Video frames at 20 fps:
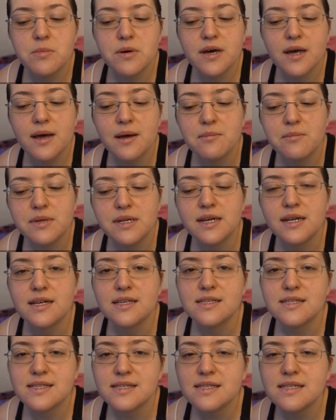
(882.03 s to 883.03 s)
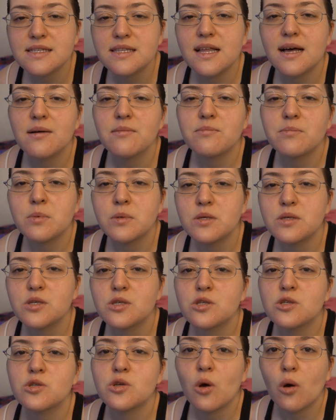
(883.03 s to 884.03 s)
but I mean I slept
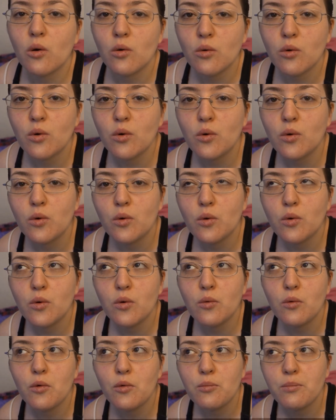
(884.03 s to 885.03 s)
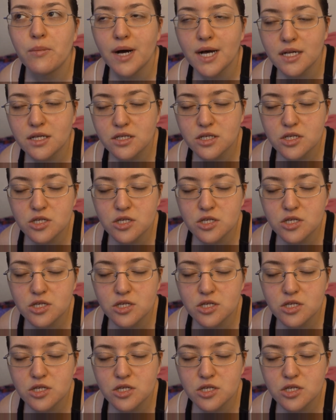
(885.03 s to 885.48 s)
so much